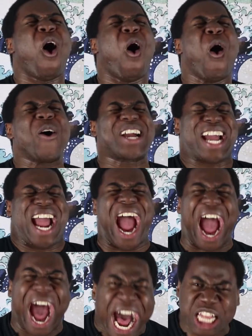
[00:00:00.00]

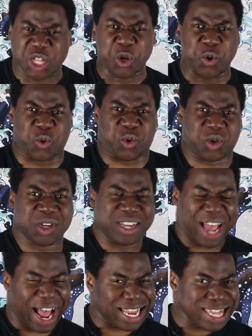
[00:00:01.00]
Oakheart,
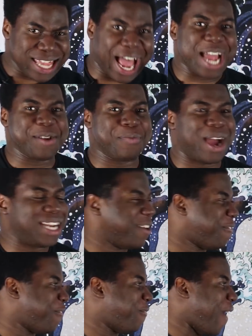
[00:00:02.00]
a
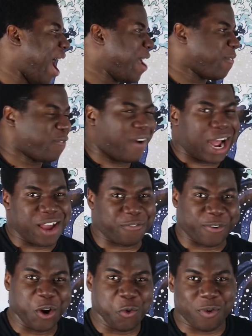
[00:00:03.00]
9-mana 5/5
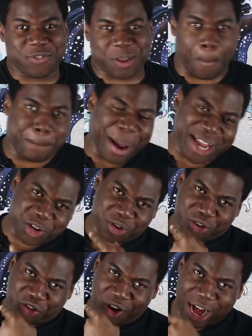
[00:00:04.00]
with the Battle
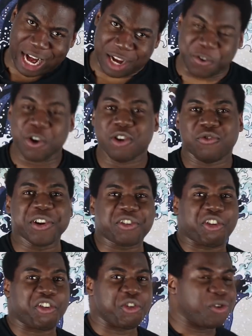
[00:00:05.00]
Cry.
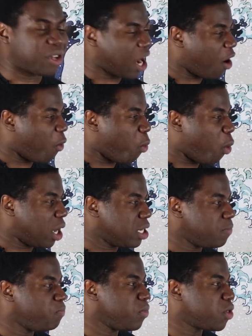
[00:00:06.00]
Recruit a
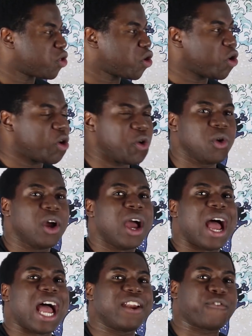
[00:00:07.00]
1, 2,
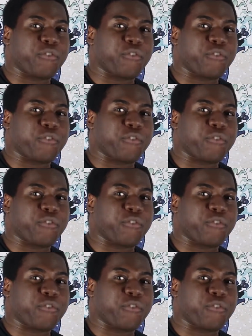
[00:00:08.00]
and